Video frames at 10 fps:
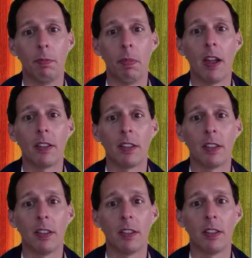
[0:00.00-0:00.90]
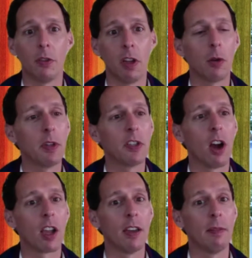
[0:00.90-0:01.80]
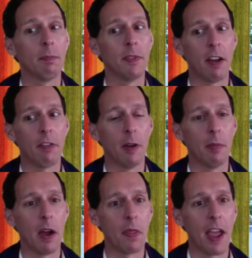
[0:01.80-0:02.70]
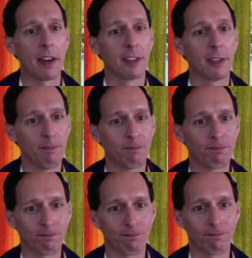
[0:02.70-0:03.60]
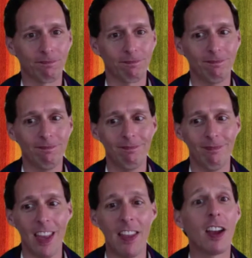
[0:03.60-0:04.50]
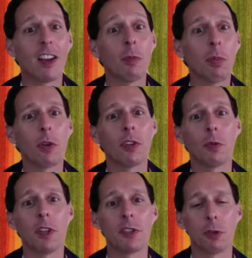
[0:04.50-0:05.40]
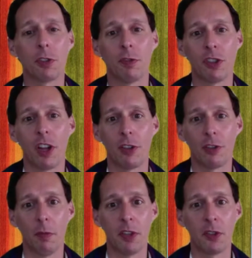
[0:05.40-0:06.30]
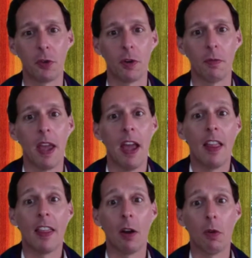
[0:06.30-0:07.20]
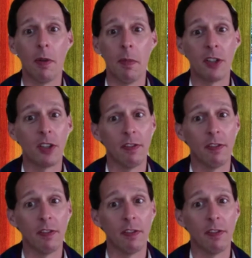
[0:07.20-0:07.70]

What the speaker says: but you hear me talk enough about that. The other important resource for shelter from the storm that I want to mention